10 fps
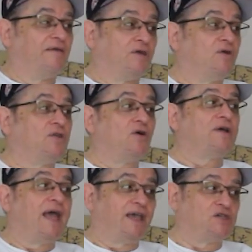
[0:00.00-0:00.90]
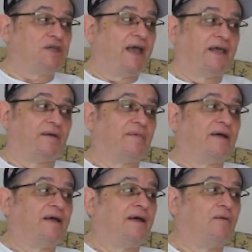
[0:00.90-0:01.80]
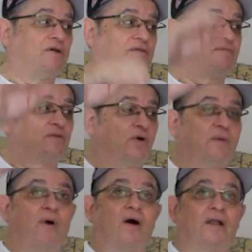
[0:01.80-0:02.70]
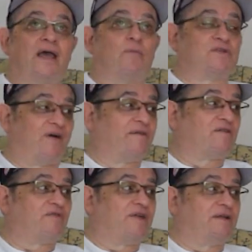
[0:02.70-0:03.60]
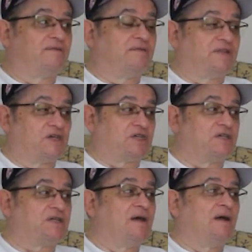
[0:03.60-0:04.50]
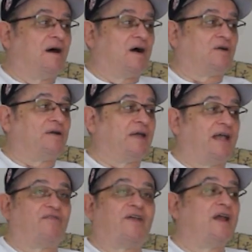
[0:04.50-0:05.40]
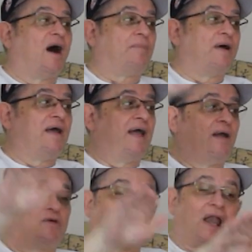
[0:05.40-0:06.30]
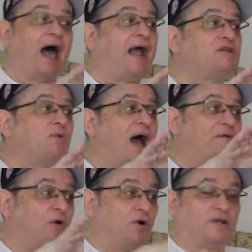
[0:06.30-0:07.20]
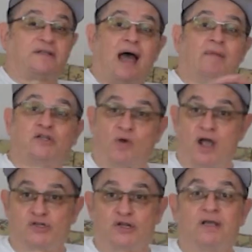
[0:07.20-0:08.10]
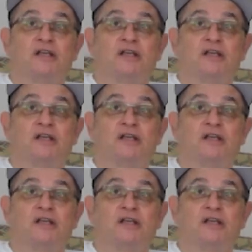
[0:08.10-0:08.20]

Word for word: If you know the old Yankee Stadium, it was where the ball hit was 500 feet distance, 108 feet up. And it was a line drive, according to Tommy Tresh,